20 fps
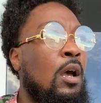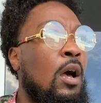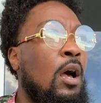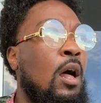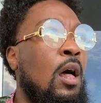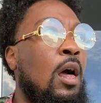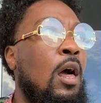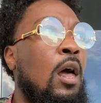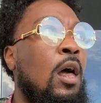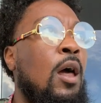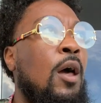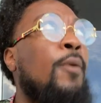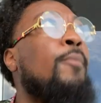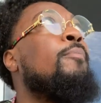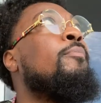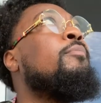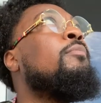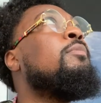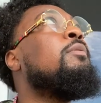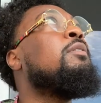
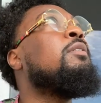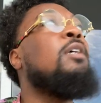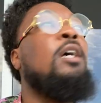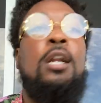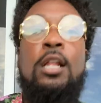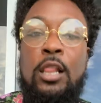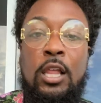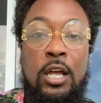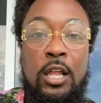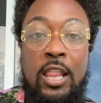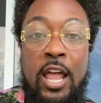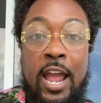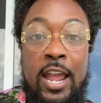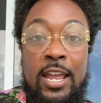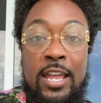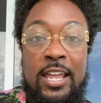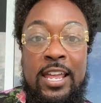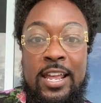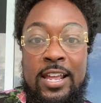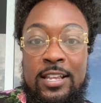It's gonna look
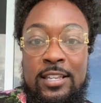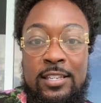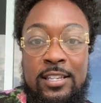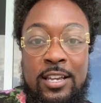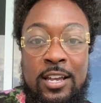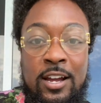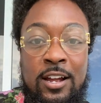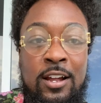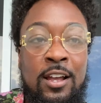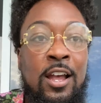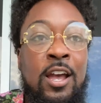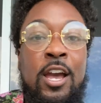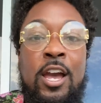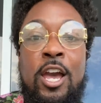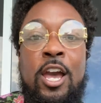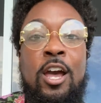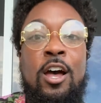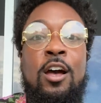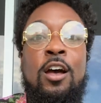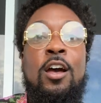like
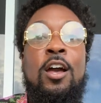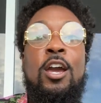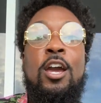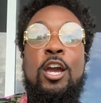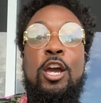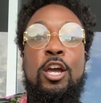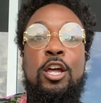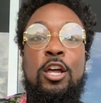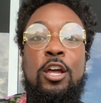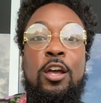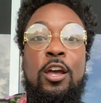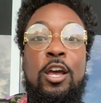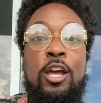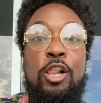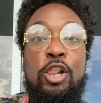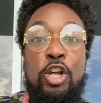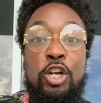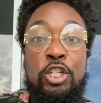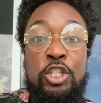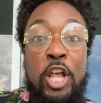
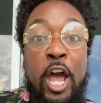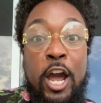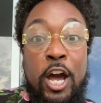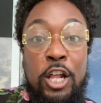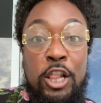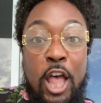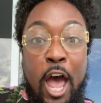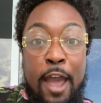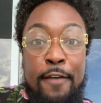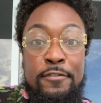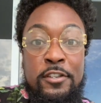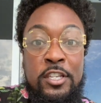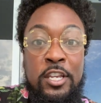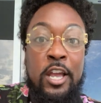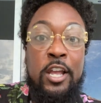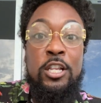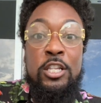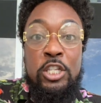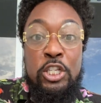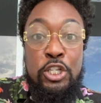it looks like a life
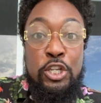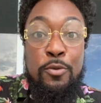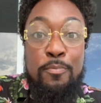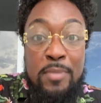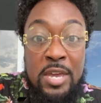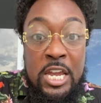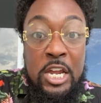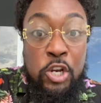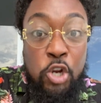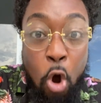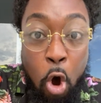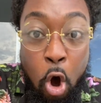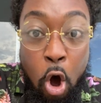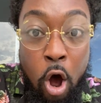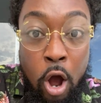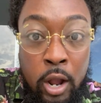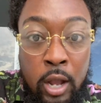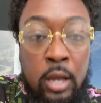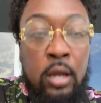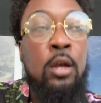sentence to me,
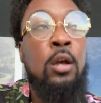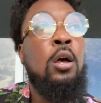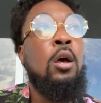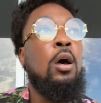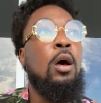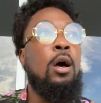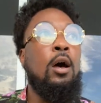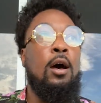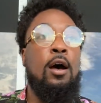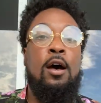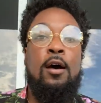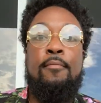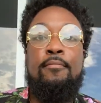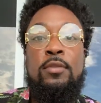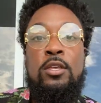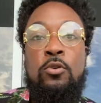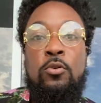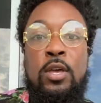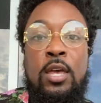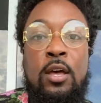dog.
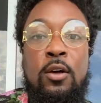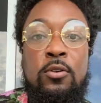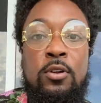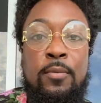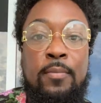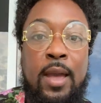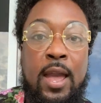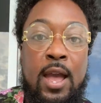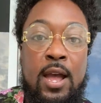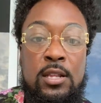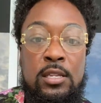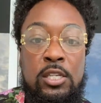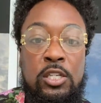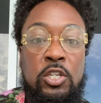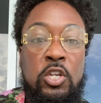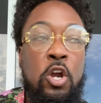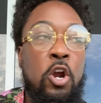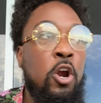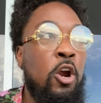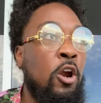You killed a man,
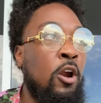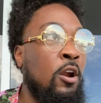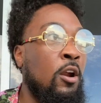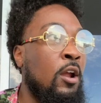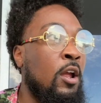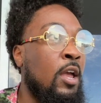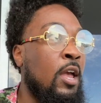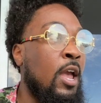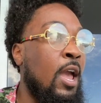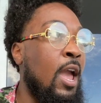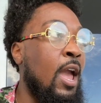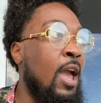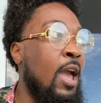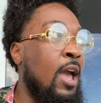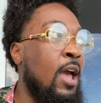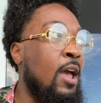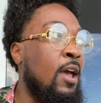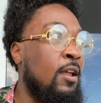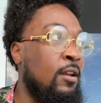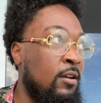sir,
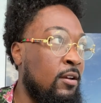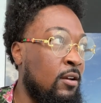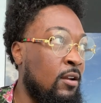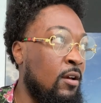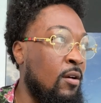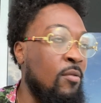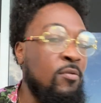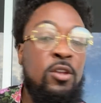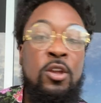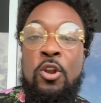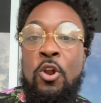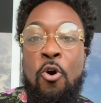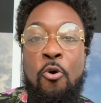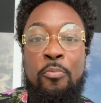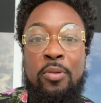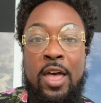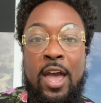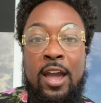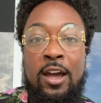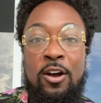and
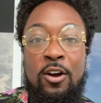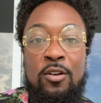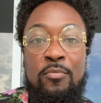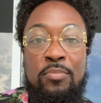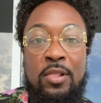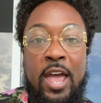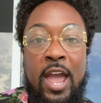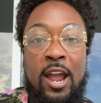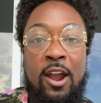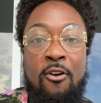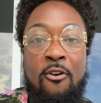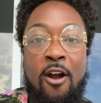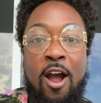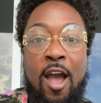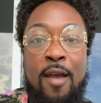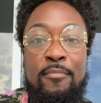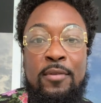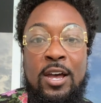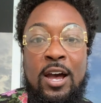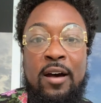black on black
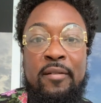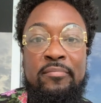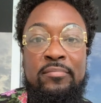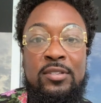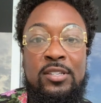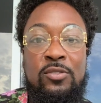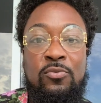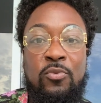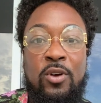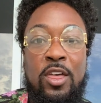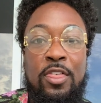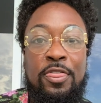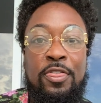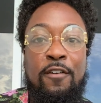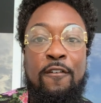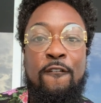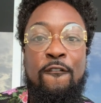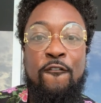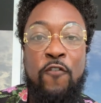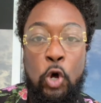crime comes with
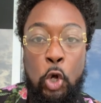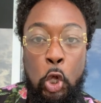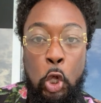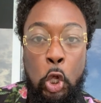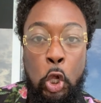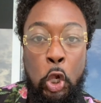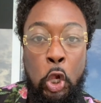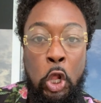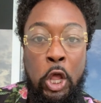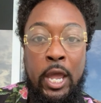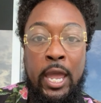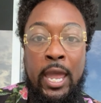full